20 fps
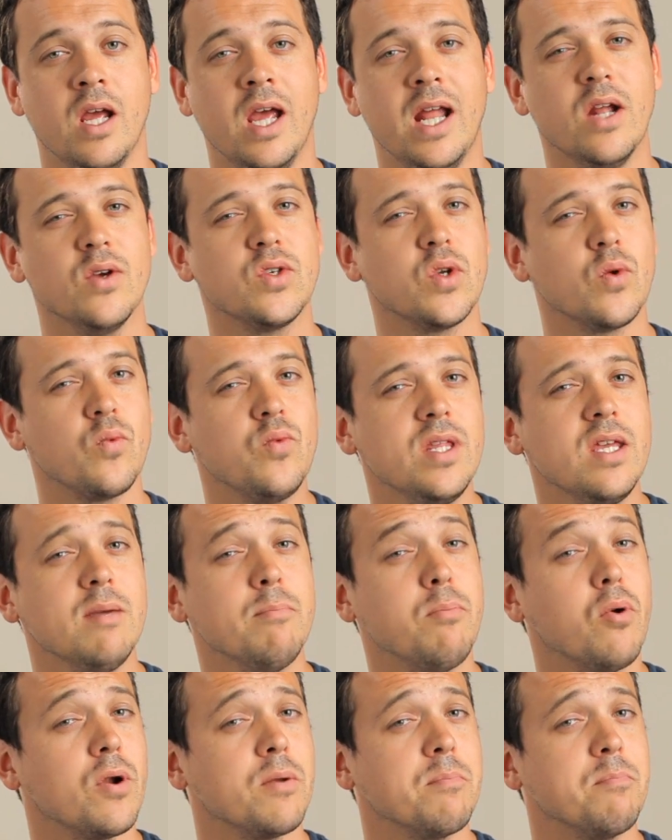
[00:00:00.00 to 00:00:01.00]
Now, it's a really
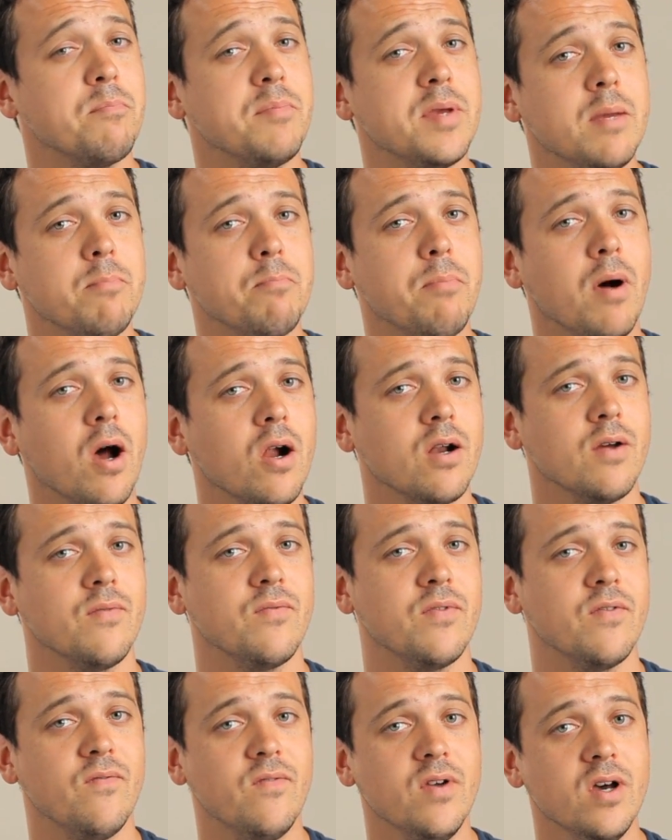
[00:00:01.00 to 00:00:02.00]
important part of
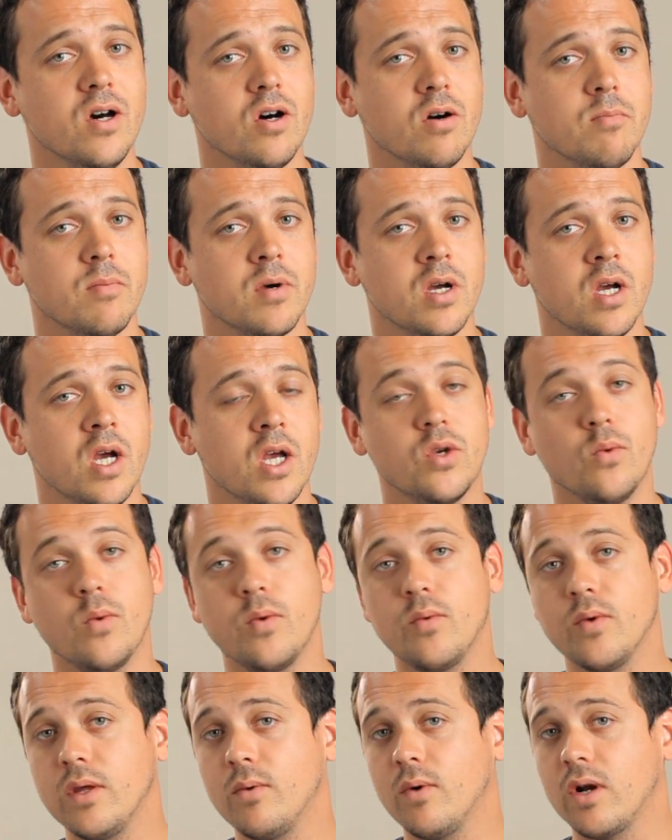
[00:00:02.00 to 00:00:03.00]
the film, so we
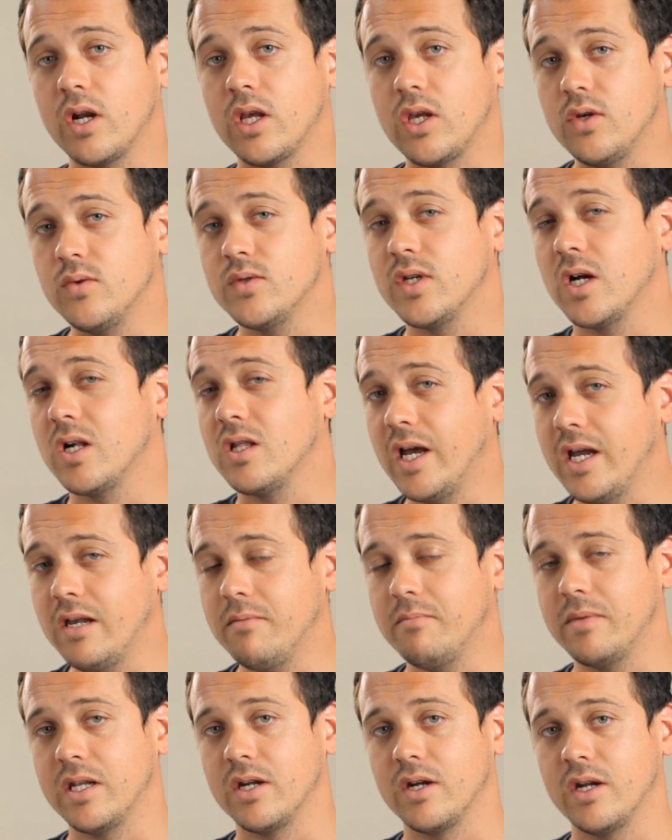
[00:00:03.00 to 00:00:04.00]
really want to use our light
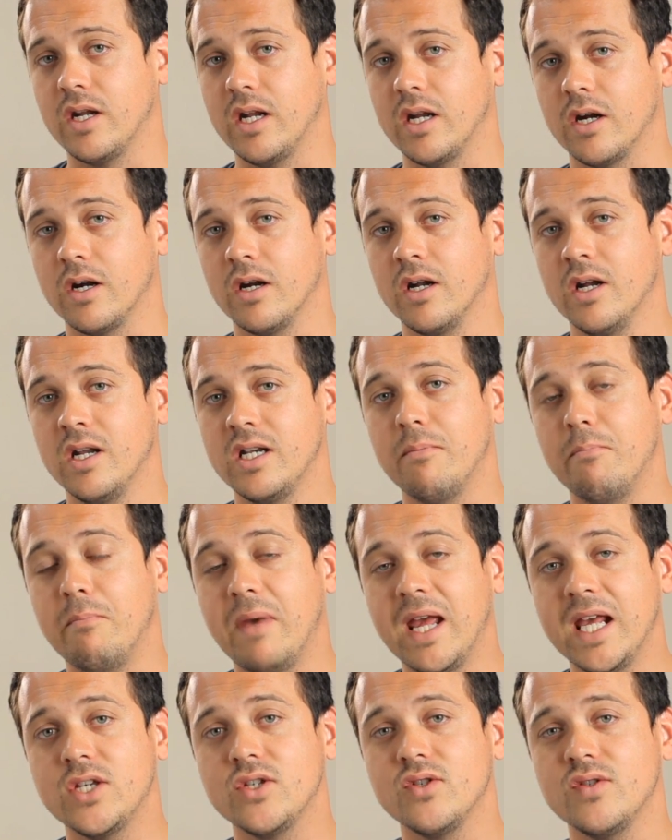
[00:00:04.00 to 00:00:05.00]
meter here to
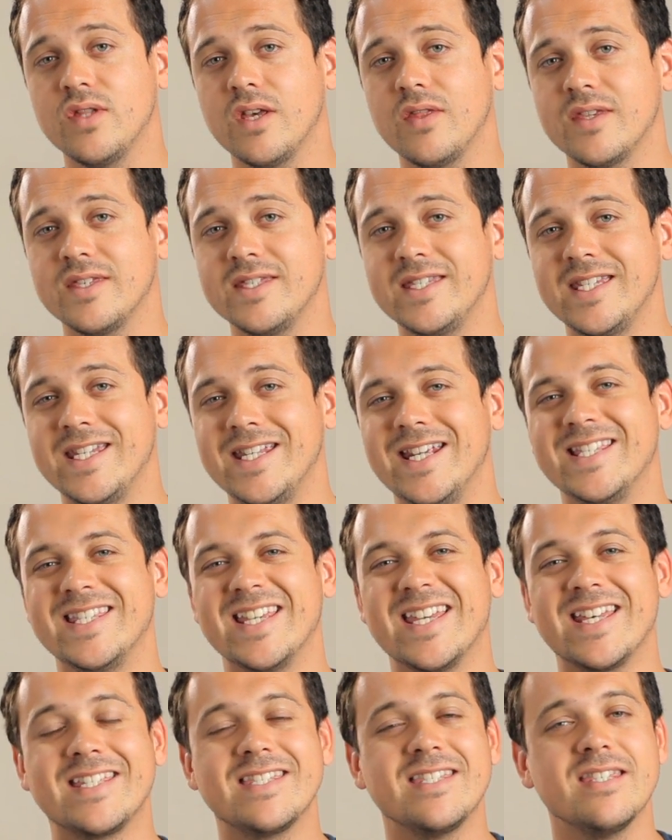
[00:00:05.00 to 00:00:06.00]
make sure that the scene is
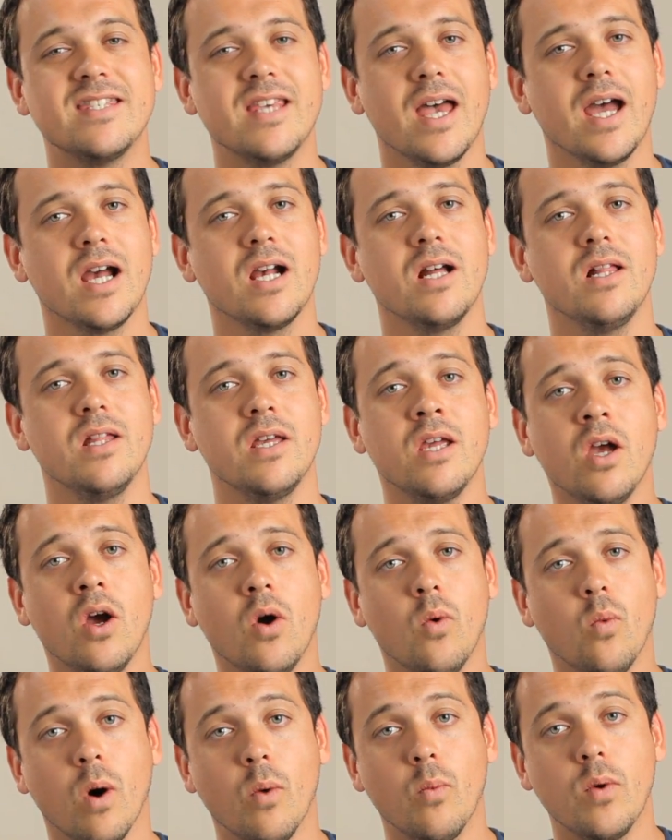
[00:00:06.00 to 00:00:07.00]
exactly
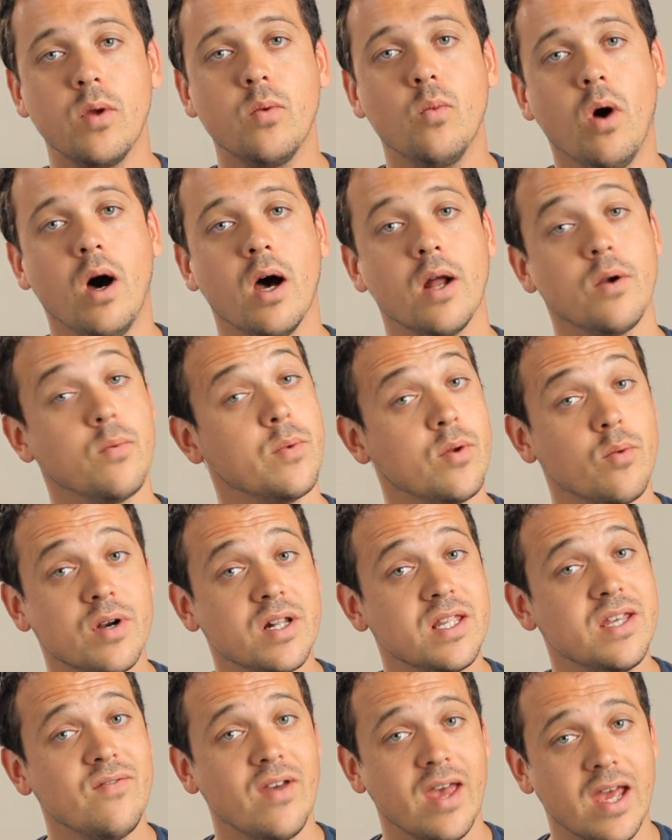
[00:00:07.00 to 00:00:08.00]
what we want. We don't want to
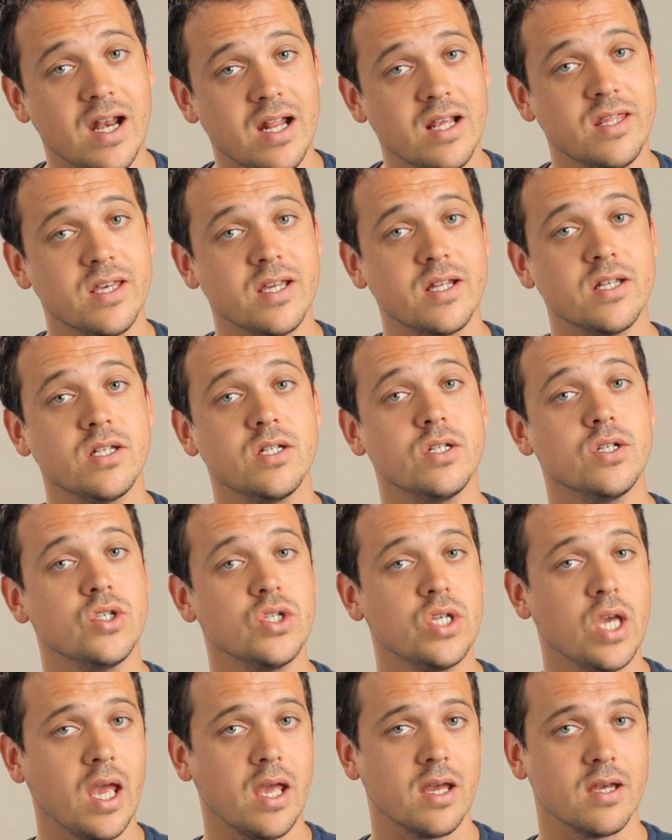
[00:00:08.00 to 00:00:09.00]
leave anything to
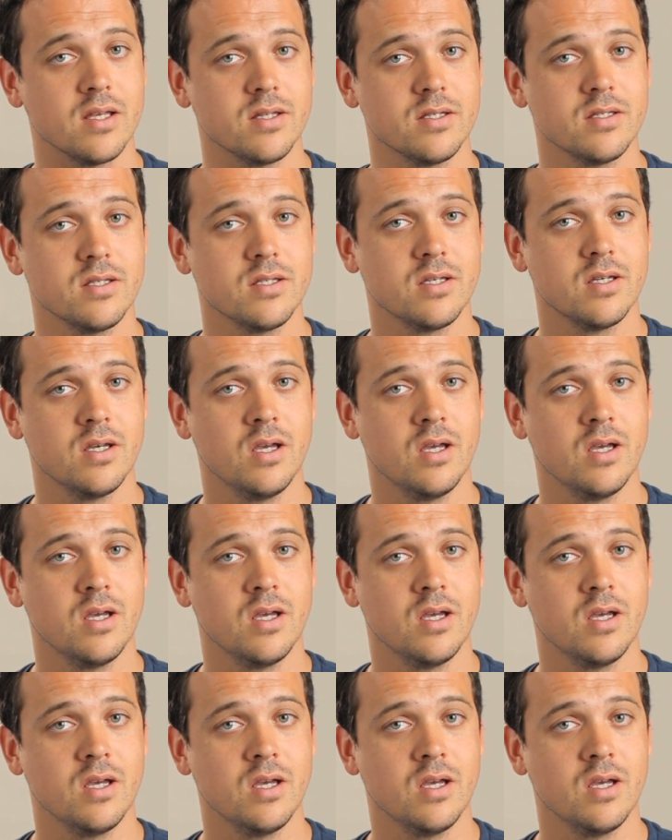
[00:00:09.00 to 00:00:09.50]
chance.